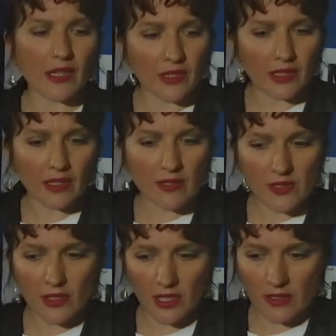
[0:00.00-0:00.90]
I think
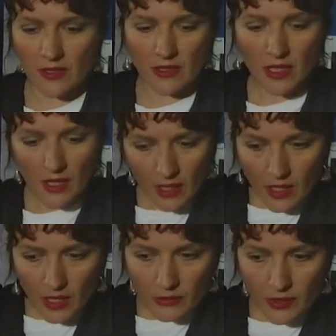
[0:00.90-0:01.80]
it's
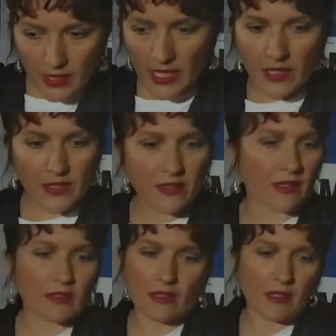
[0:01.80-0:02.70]
a release
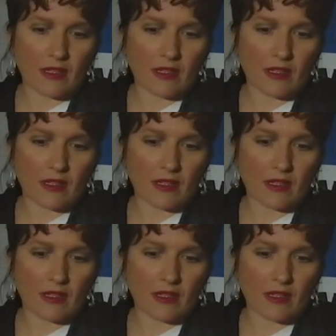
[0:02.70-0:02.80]
that